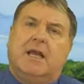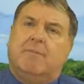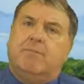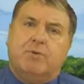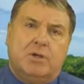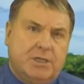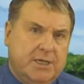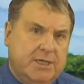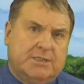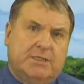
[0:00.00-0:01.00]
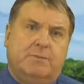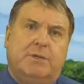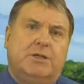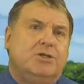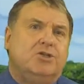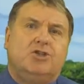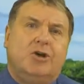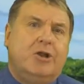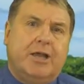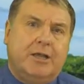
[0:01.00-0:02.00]
and unpredictable and
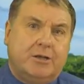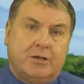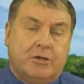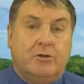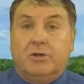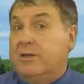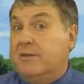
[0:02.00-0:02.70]
jolly and good,